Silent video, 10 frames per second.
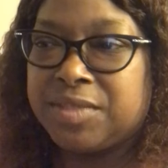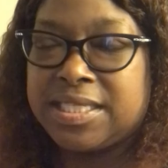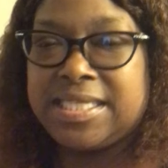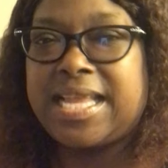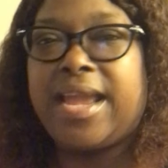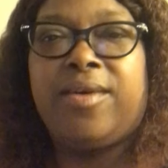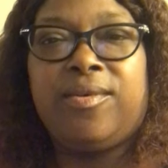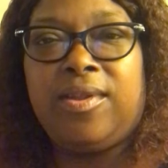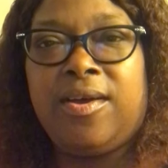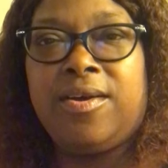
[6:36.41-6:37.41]

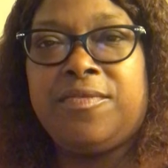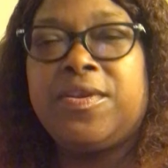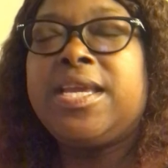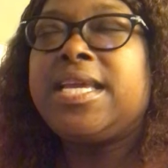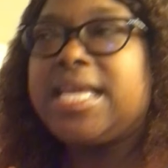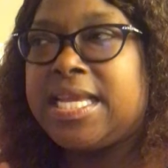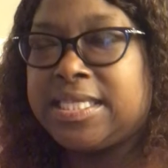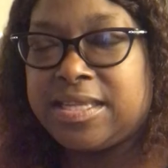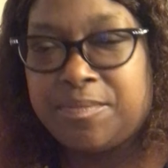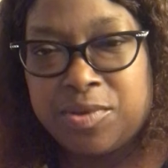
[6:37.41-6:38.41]
cycle of,
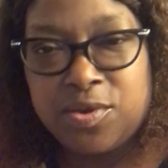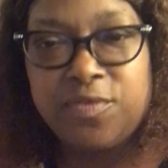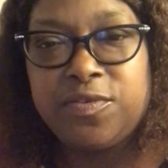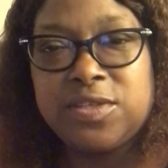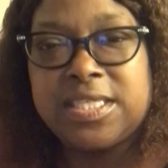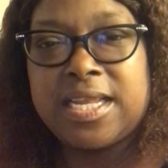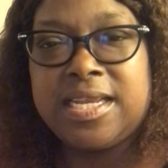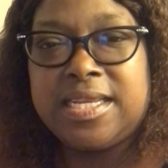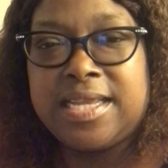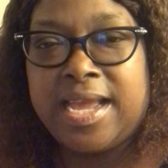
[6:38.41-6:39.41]
it's a beautiful
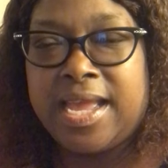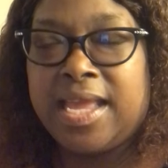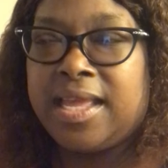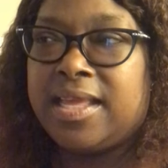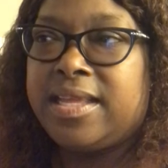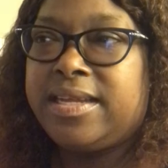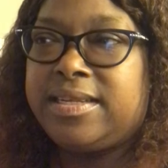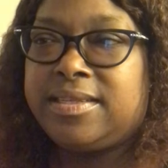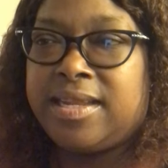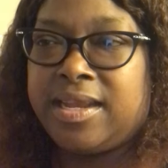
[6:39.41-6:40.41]
sunny day,
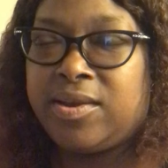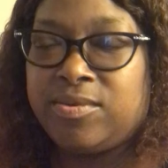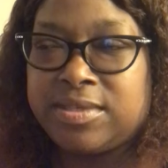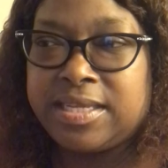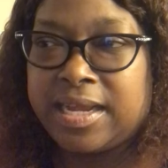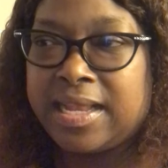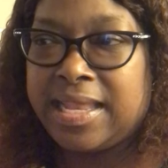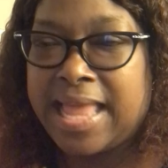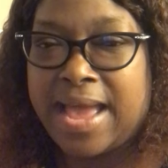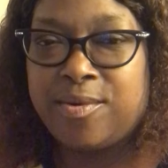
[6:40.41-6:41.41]
then it goes to
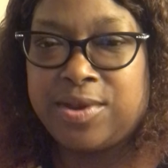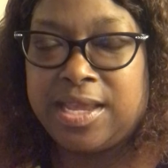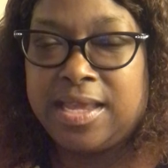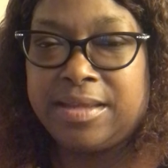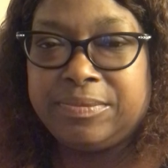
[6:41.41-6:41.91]
cloudy,